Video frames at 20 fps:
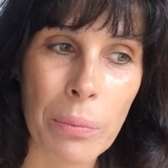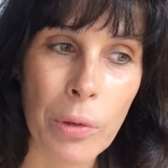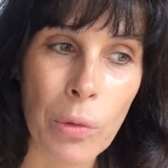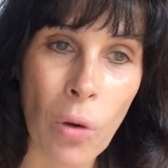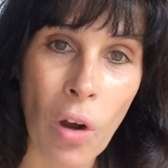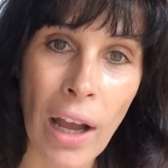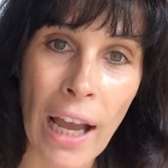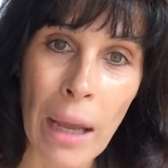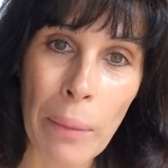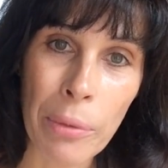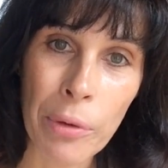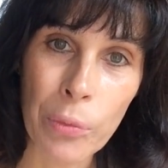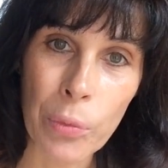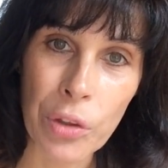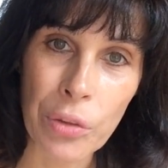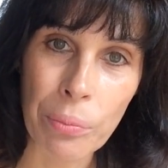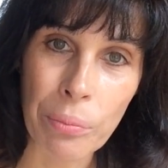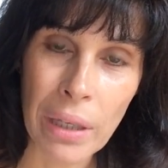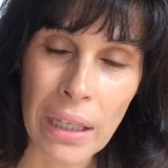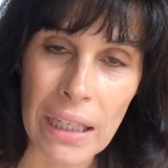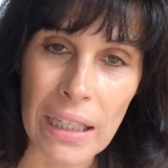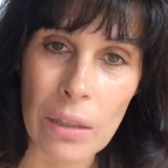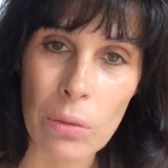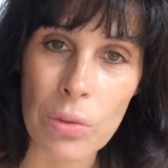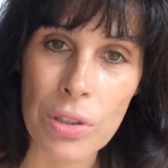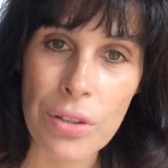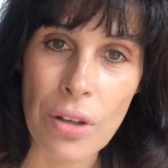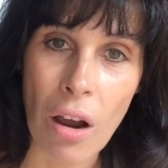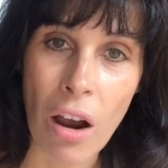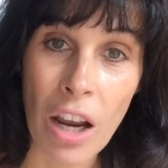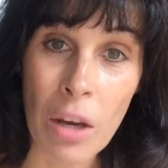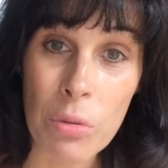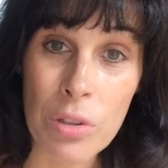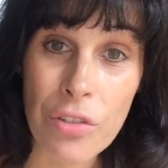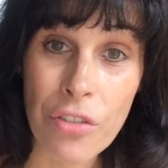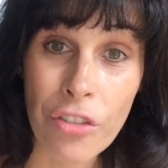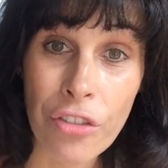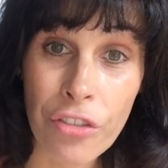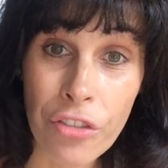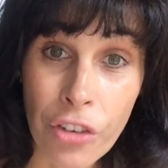But what happened with me was I
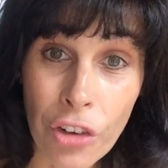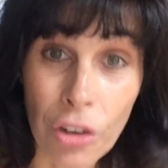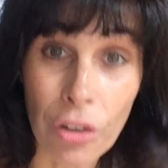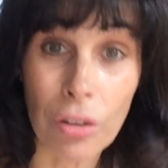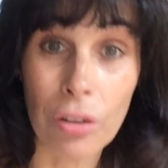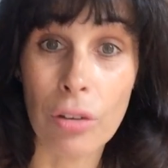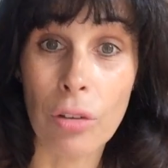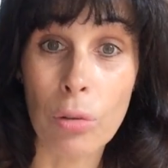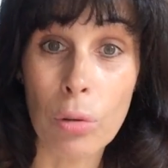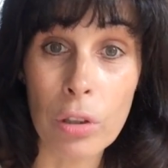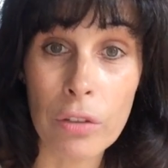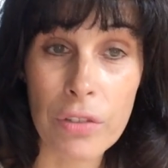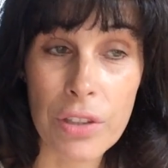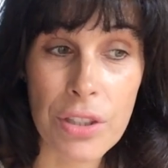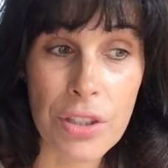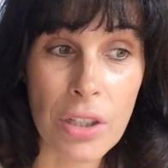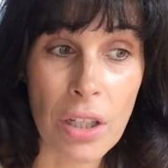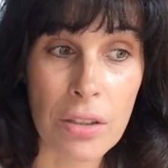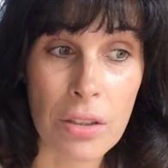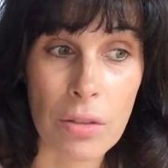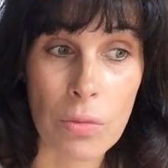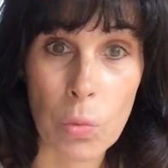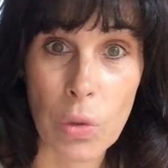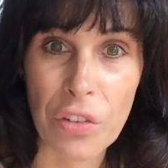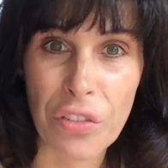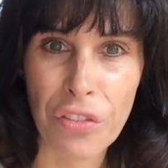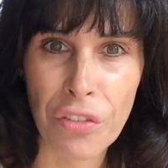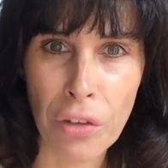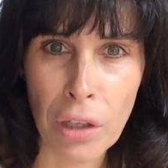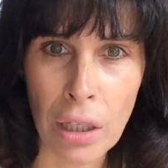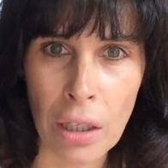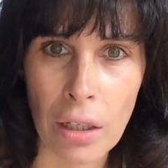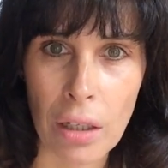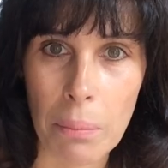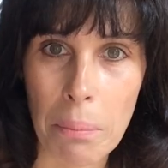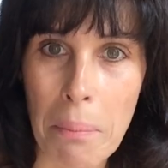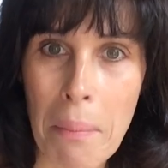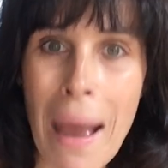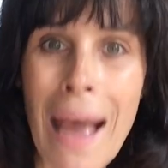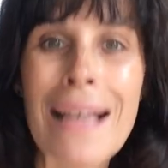was full all of a sudden with fear,
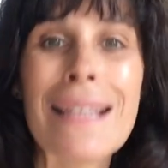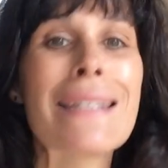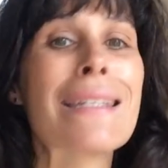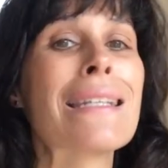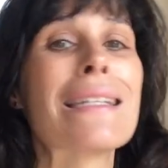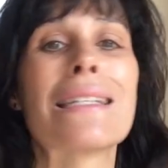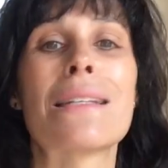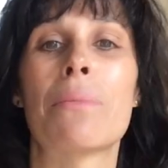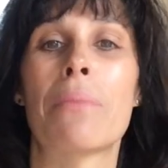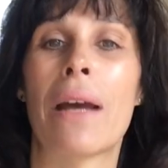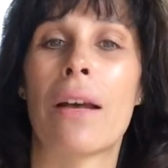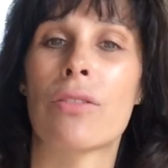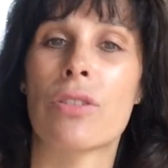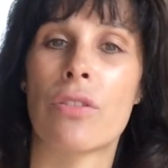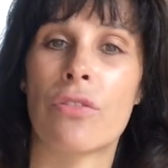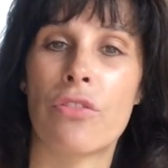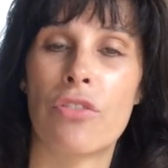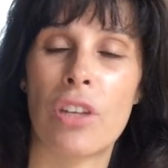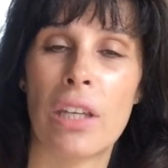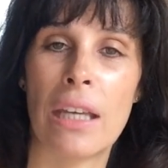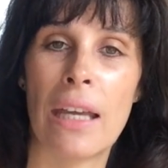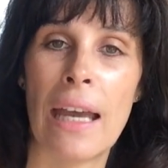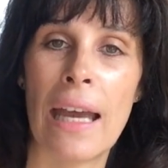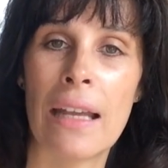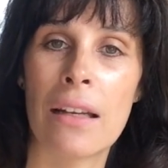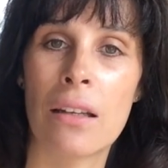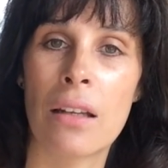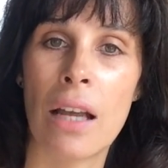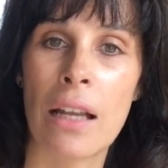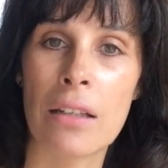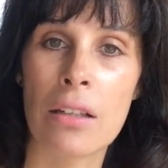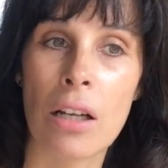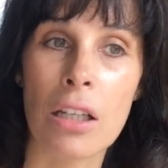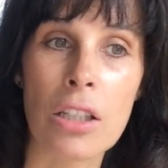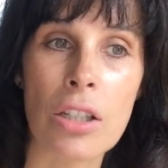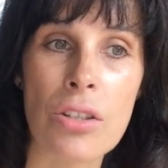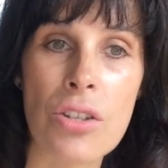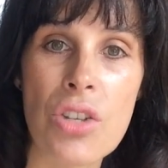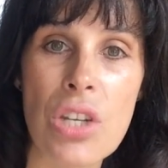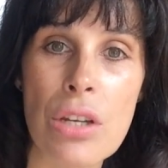massive amounts of fear, and I
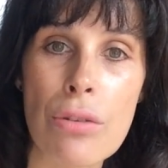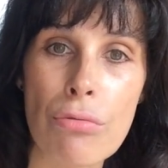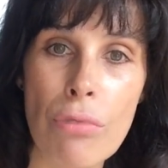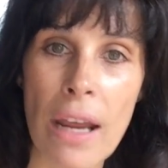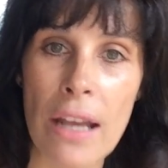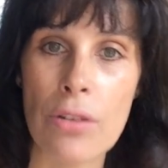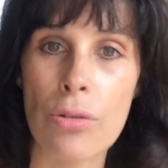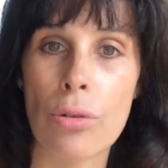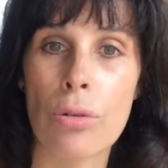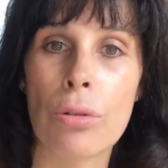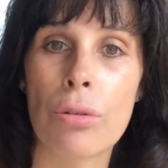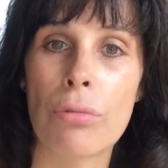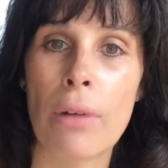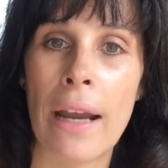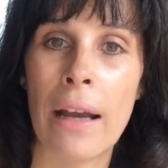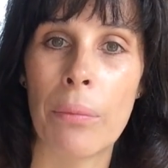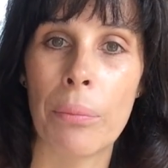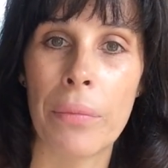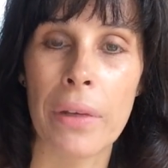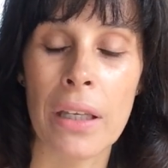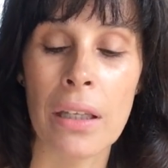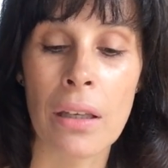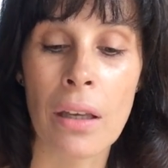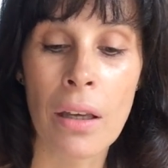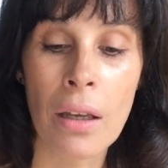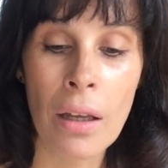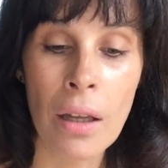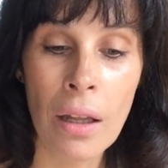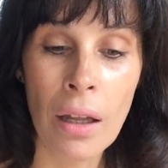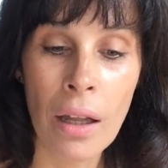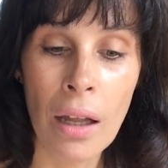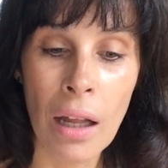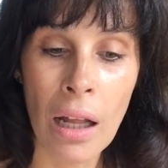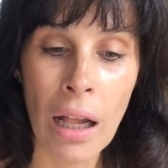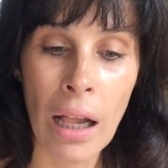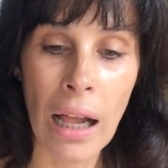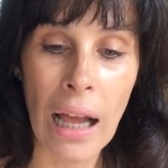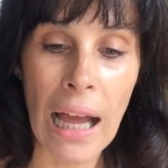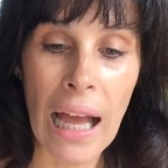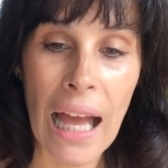could see red all around me.
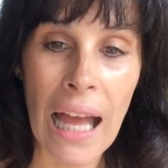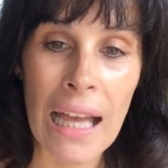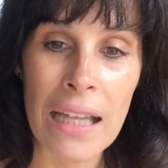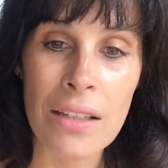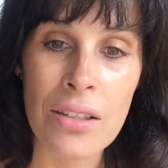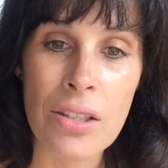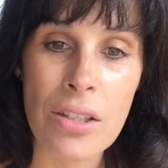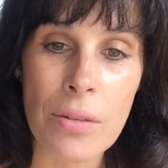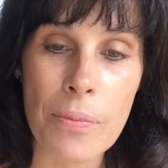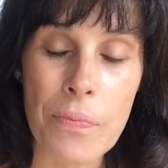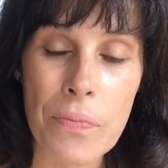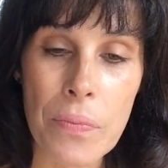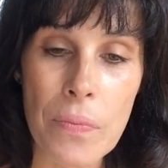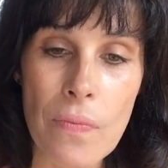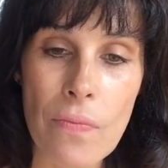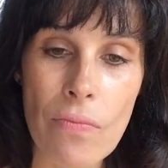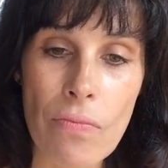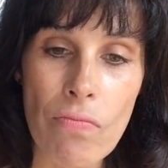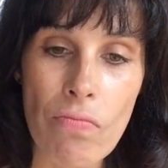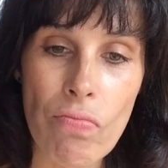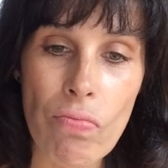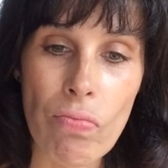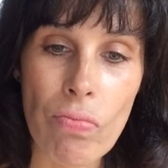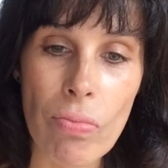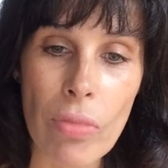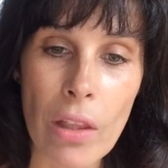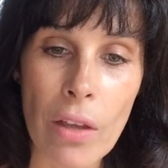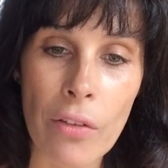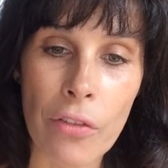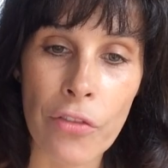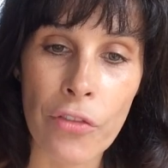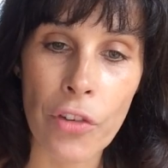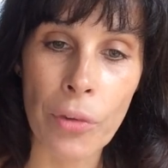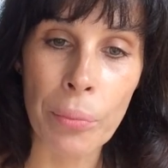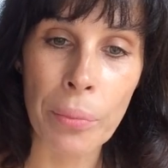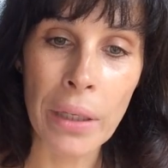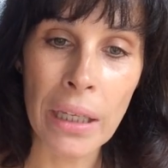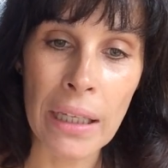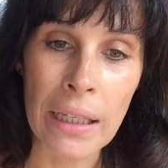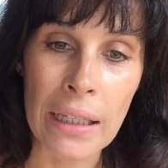And for
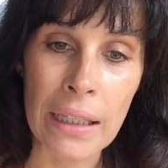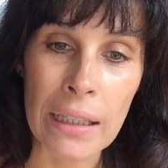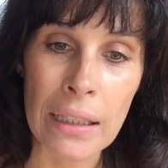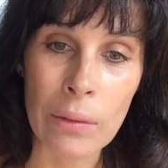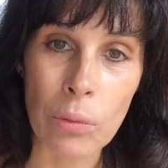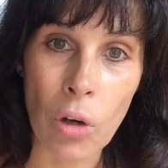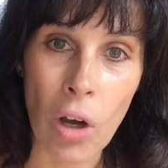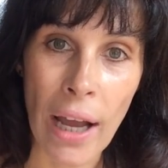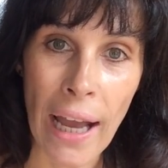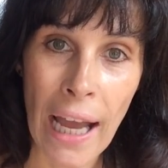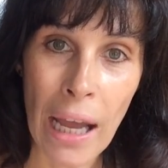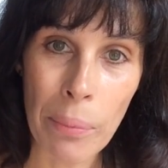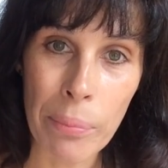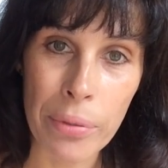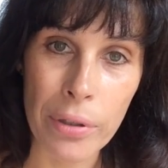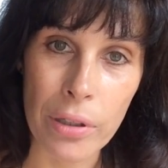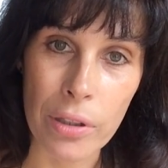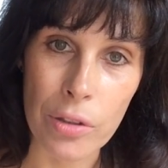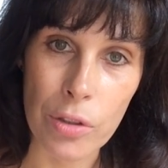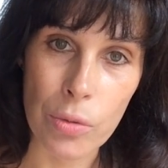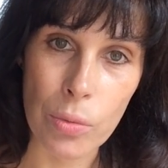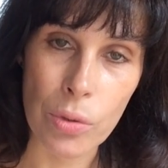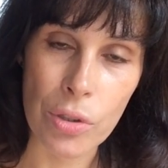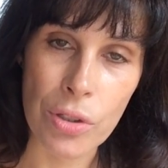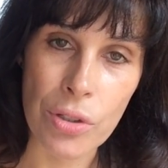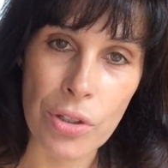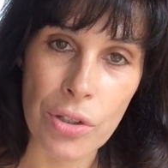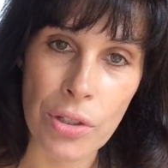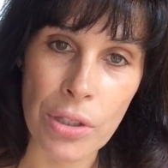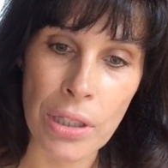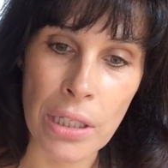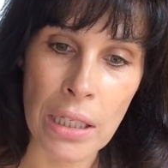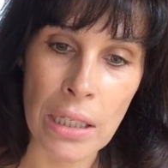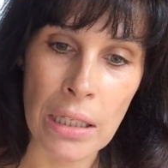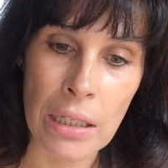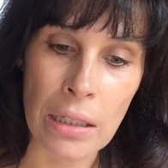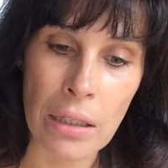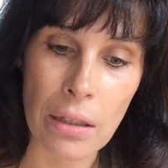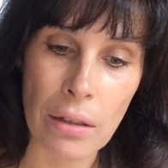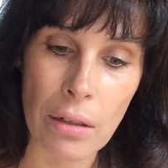me, what happened was
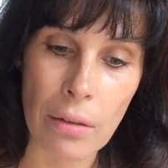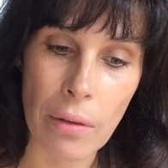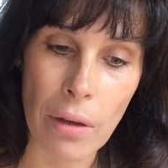the